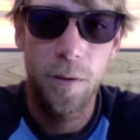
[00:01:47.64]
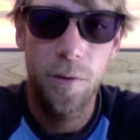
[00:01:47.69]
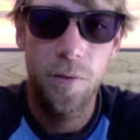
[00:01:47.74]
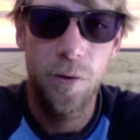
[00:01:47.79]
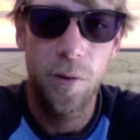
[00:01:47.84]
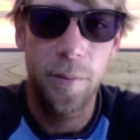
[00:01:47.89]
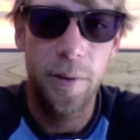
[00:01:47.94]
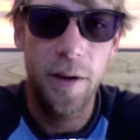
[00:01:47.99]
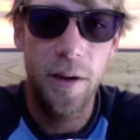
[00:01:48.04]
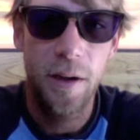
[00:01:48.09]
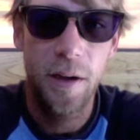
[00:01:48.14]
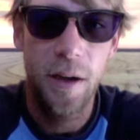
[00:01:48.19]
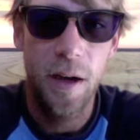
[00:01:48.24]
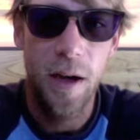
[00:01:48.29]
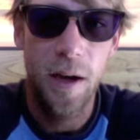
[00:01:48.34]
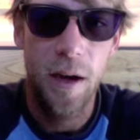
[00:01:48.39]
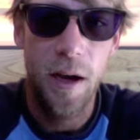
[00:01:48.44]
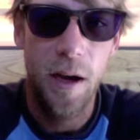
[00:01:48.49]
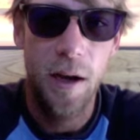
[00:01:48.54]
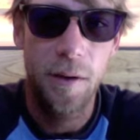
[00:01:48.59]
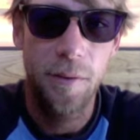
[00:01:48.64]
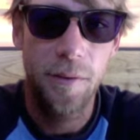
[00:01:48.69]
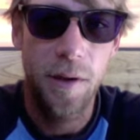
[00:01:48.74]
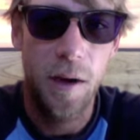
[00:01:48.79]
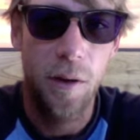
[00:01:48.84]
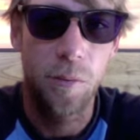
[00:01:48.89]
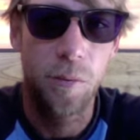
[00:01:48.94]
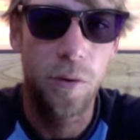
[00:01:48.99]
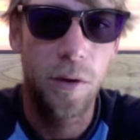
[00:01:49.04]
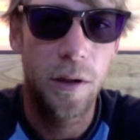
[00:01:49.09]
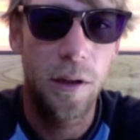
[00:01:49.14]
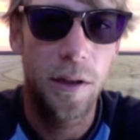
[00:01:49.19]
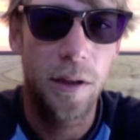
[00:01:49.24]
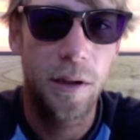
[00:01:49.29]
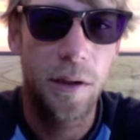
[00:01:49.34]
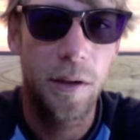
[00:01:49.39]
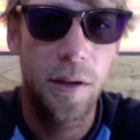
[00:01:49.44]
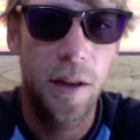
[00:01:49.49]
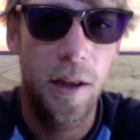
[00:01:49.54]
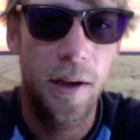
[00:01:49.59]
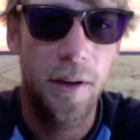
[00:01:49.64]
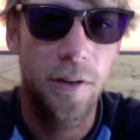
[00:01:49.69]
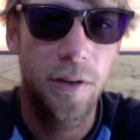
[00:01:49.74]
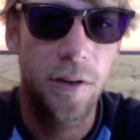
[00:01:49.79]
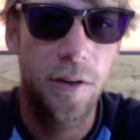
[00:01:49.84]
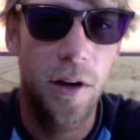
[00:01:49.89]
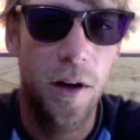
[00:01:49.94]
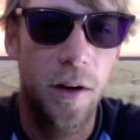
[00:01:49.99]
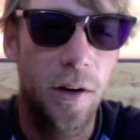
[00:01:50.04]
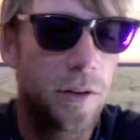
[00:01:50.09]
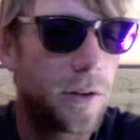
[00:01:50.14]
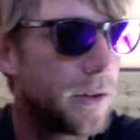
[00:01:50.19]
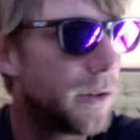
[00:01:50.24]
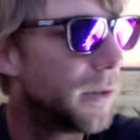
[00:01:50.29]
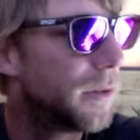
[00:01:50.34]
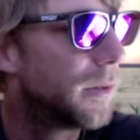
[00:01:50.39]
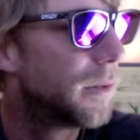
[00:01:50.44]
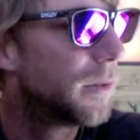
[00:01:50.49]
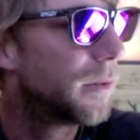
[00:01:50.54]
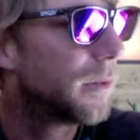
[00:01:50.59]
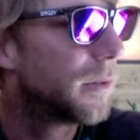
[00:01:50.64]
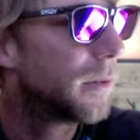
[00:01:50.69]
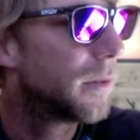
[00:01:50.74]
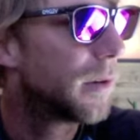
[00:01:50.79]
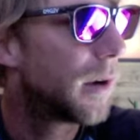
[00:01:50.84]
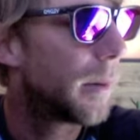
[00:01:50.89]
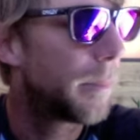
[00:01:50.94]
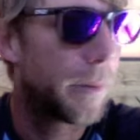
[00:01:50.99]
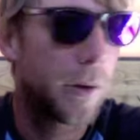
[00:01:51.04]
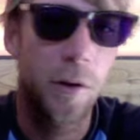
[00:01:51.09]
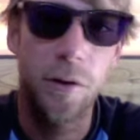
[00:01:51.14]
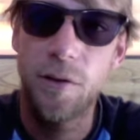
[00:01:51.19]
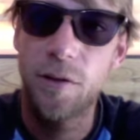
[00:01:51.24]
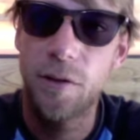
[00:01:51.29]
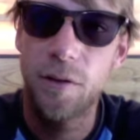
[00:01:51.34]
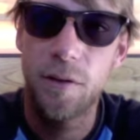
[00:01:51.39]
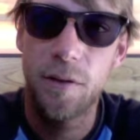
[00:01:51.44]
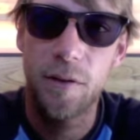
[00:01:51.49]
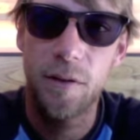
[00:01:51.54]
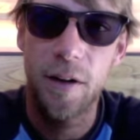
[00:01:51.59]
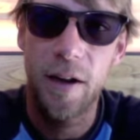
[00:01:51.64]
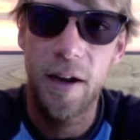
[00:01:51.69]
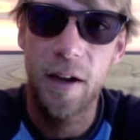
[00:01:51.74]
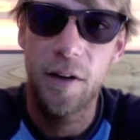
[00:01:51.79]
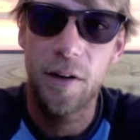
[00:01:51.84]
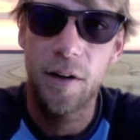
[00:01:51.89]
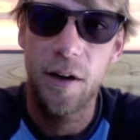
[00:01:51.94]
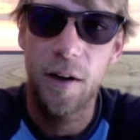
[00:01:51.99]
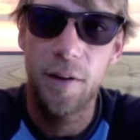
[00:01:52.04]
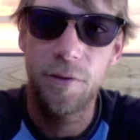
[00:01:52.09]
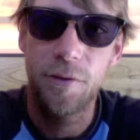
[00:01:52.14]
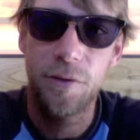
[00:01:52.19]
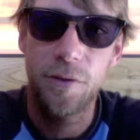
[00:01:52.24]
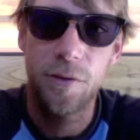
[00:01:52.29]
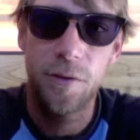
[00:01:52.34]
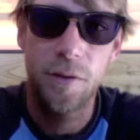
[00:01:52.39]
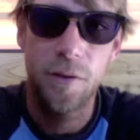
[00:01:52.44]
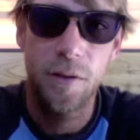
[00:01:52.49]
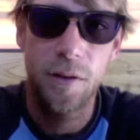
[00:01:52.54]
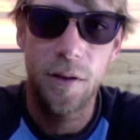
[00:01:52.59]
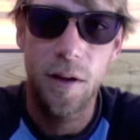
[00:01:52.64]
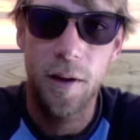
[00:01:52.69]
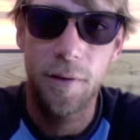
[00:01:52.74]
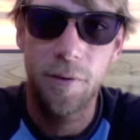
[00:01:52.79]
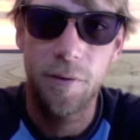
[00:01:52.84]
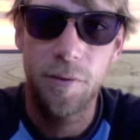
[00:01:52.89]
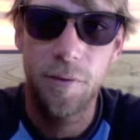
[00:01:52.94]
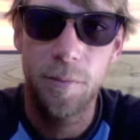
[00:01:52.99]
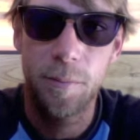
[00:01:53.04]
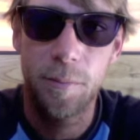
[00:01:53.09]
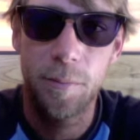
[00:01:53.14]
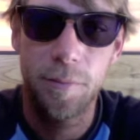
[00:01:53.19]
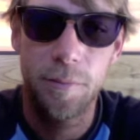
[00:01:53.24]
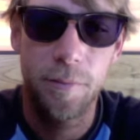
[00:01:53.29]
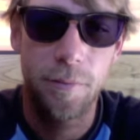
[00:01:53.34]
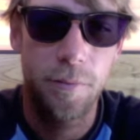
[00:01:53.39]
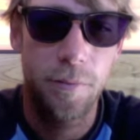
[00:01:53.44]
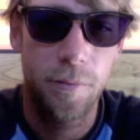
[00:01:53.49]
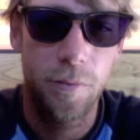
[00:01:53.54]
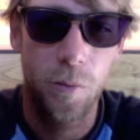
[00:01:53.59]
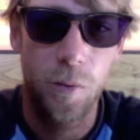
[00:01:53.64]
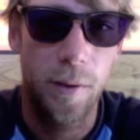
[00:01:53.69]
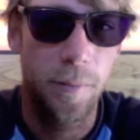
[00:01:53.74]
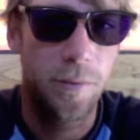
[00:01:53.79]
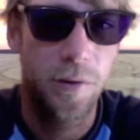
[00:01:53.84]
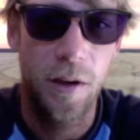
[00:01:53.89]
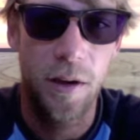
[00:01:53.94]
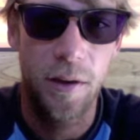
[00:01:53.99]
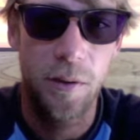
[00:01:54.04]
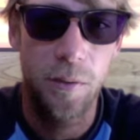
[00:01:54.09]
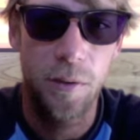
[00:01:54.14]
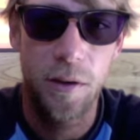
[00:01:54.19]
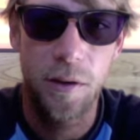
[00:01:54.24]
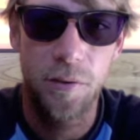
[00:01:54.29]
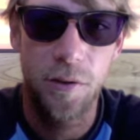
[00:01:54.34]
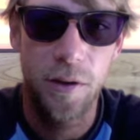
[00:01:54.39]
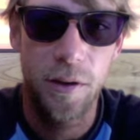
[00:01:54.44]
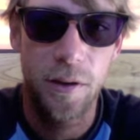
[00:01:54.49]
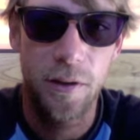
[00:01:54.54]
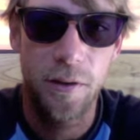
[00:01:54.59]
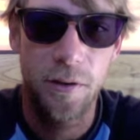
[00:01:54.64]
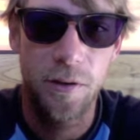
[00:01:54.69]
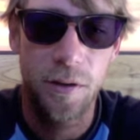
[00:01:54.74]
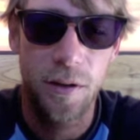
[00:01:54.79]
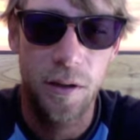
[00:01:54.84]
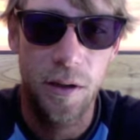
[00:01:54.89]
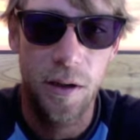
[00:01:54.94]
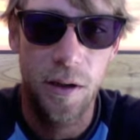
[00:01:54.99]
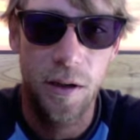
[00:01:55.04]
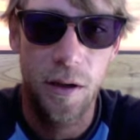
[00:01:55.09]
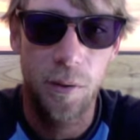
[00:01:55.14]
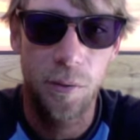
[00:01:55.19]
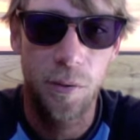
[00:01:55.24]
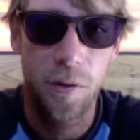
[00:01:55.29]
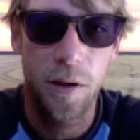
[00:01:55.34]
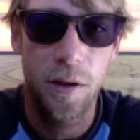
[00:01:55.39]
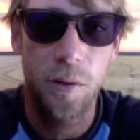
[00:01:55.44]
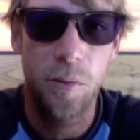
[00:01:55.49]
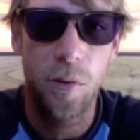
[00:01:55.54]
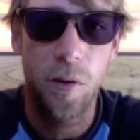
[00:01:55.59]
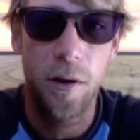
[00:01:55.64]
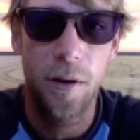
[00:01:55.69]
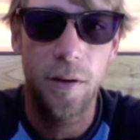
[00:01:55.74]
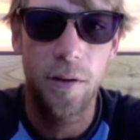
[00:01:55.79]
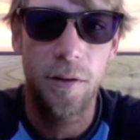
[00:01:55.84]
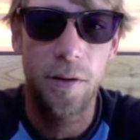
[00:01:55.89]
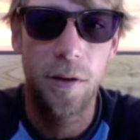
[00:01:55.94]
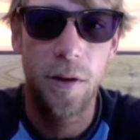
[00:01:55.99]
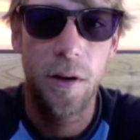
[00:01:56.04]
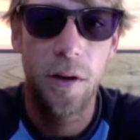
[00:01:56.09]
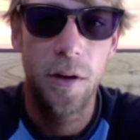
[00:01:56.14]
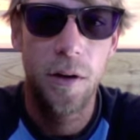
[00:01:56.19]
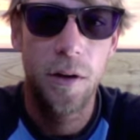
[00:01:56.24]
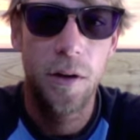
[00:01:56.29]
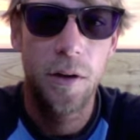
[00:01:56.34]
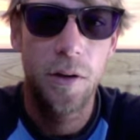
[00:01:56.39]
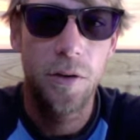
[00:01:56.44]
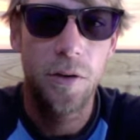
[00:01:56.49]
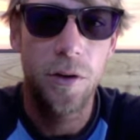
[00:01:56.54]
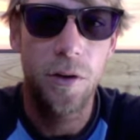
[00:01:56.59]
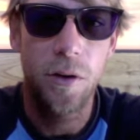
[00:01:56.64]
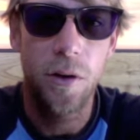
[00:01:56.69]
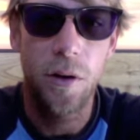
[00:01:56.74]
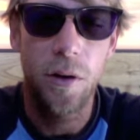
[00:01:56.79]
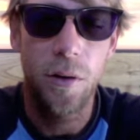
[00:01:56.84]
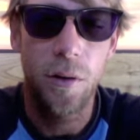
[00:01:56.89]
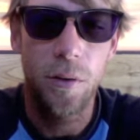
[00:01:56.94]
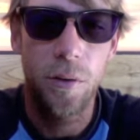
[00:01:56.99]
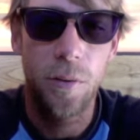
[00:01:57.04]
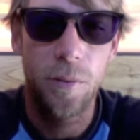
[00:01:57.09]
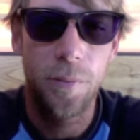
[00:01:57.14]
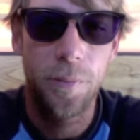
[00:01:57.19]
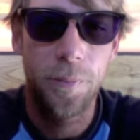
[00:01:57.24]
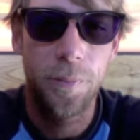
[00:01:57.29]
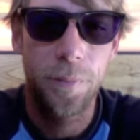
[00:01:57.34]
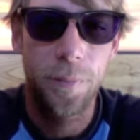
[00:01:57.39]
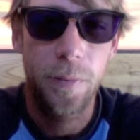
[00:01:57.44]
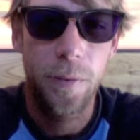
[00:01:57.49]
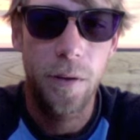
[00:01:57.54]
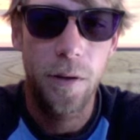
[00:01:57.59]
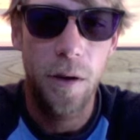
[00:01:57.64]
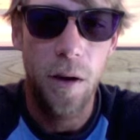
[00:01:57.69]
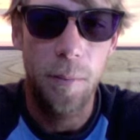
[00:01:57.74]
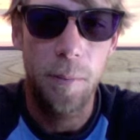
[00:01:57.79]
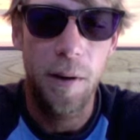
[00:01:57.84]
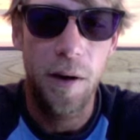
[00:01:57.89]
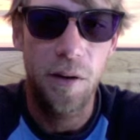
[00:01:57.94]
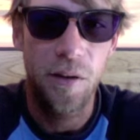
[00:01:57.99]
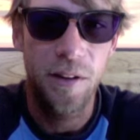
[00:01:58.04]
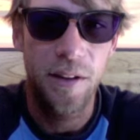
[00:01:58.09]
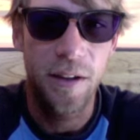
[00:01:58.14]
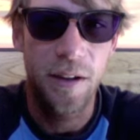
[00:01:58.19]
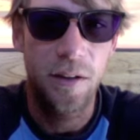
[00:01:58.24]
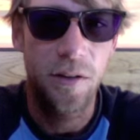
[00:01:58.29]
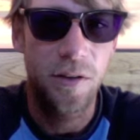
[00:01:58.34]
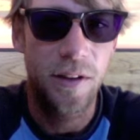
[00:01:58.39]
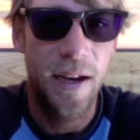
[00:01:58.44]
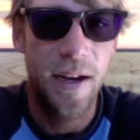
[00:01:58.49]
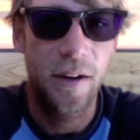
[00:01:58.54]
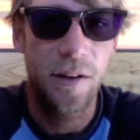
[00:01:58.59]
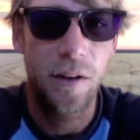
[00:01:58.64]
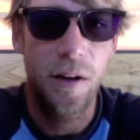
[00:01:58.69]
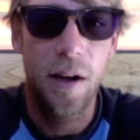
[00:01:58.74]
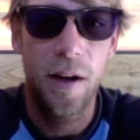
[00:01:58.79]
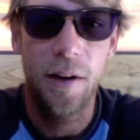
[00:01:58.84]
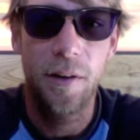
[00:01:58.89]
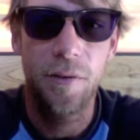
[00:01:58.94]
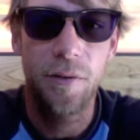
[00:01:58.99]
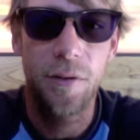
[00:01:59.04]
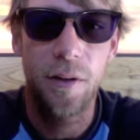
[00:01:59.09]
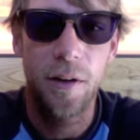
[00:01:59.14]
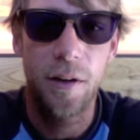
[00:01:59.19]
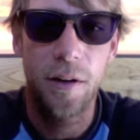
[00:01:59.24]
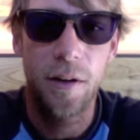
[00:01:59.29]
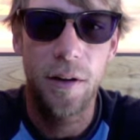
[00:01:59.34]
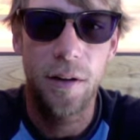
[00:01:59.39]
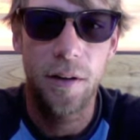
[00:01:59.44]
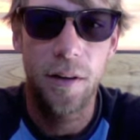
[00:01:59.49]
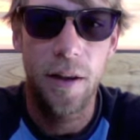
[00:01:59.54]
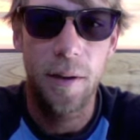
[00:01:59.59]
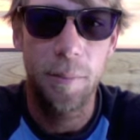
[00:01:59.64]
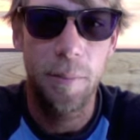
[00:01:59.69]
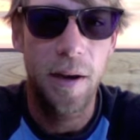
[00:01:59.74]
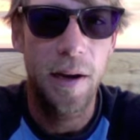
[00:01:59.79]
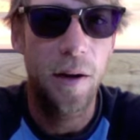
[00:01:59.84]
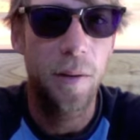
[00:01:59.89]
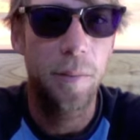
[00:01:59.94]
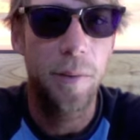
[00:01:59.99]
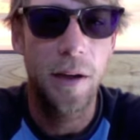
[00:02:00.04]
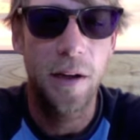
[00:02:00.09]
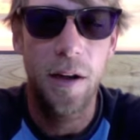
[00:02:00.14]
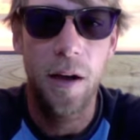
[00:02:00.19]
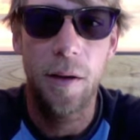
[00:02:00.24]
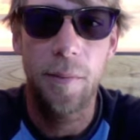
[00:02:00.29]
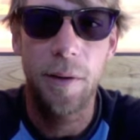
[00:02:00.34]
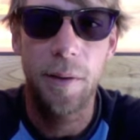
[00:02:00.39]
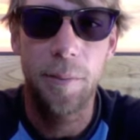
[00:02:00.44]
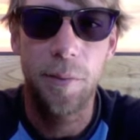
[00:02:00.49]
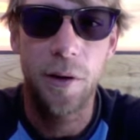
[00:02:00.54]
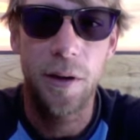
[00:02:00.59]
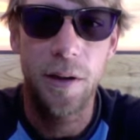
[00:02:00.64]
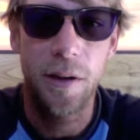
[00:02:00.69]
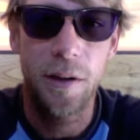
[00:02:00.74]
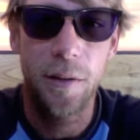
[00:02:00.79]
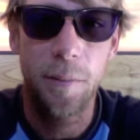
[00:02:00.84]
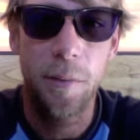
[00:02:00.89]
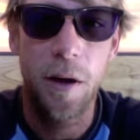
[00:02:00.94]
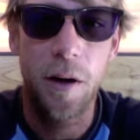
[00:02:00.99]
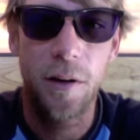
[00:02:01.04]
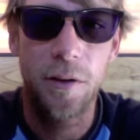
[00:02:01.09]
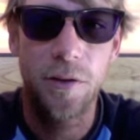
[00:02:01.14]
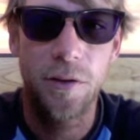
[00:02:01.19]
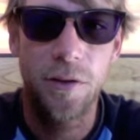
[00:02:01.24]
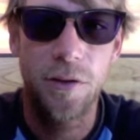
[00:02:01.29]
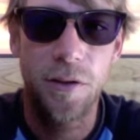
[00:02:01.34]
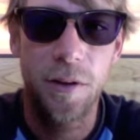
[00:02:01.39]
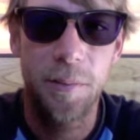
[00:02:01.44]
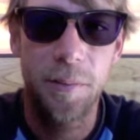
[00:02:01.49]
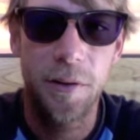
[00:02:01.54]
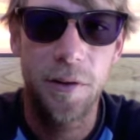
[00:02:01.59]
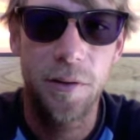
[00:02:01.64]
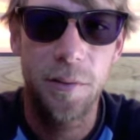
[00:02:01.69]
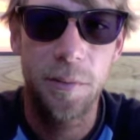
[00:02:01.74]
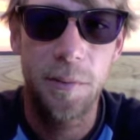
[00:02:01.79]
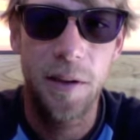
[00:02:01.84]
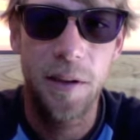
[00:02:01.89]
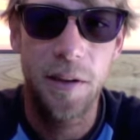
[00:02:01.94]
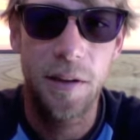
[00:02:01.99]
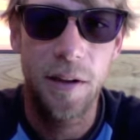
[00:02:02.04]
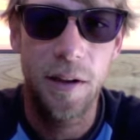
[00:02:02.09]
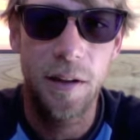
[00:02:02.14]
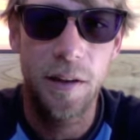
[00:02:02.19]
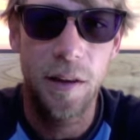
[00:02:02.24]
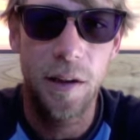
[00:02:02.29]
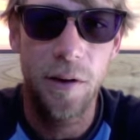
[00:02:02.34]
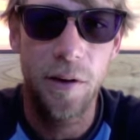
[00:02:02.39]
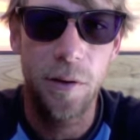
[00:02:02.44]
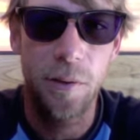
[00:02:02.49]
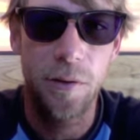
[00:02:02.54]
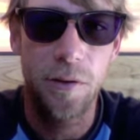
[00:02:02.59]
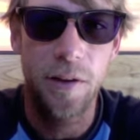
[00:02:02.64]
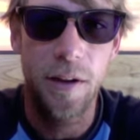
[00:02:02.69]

For me, I really like to talk to a person at a knife website, whatever it is, and I really want to know about the exact knife that they may or may not be putting in a box and shipping to me, and Larry was